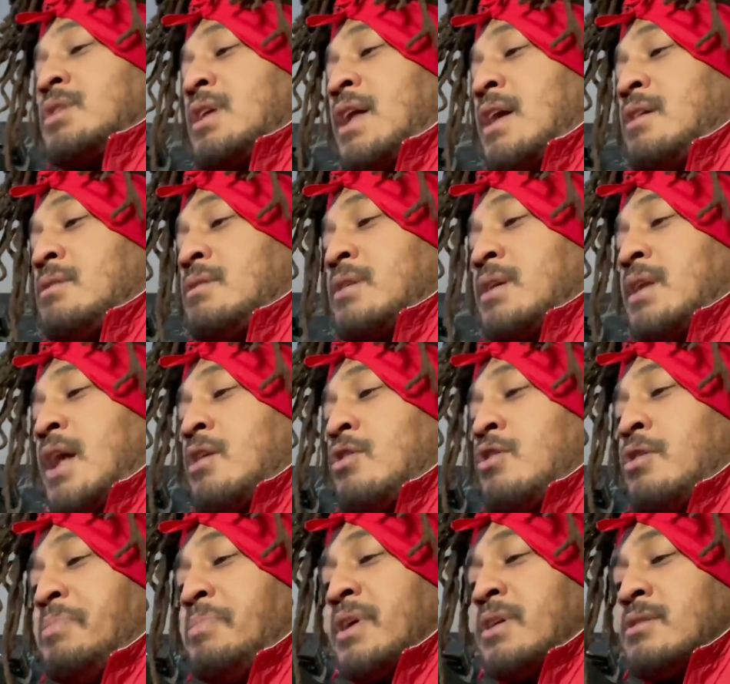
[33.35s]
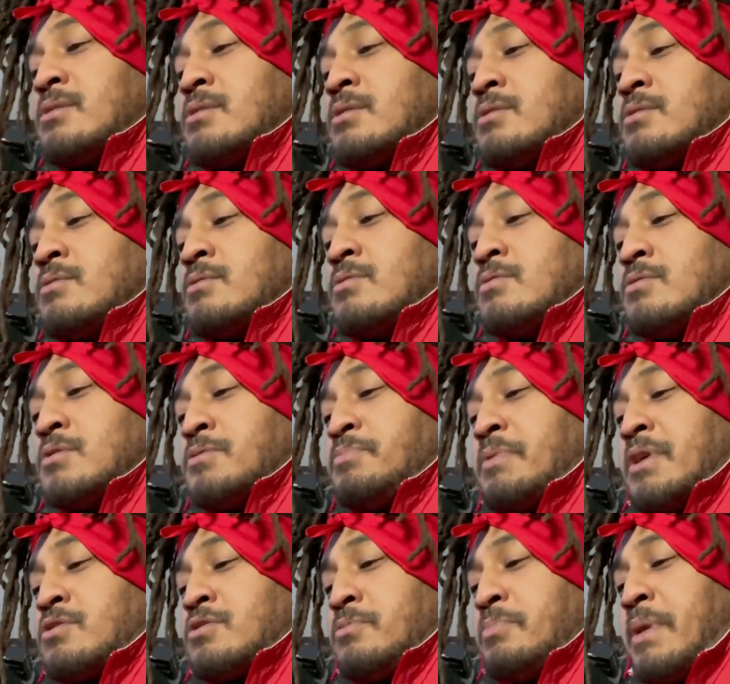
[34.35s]
Can I go up against the dude whose
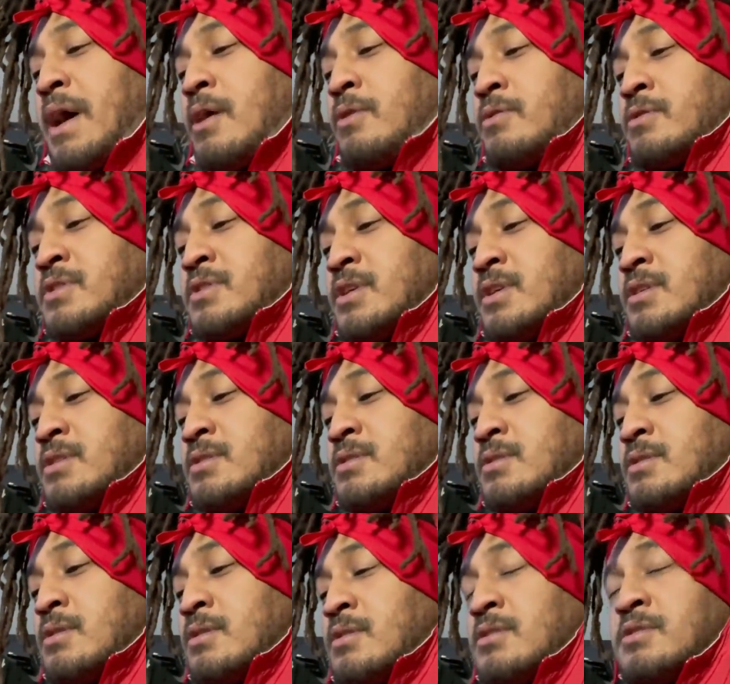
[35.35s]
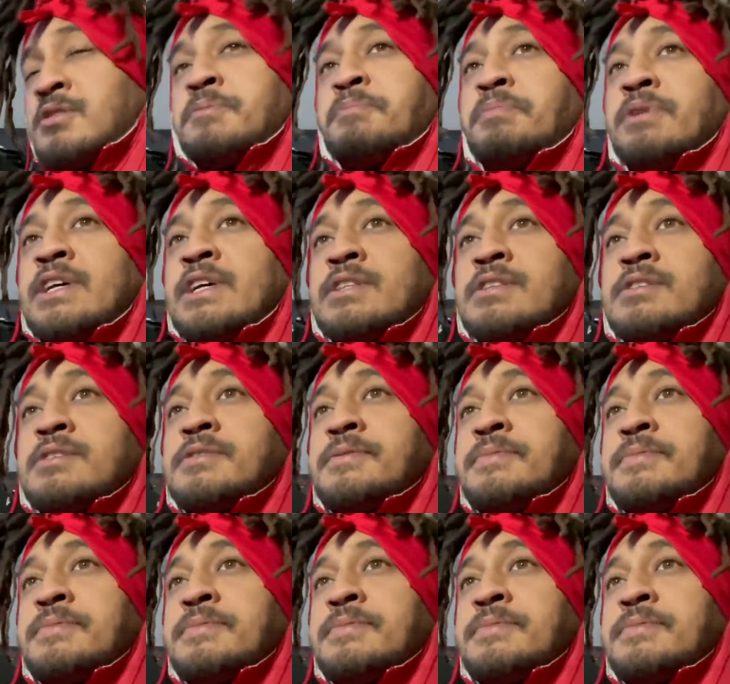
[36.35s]
special powers is the splits?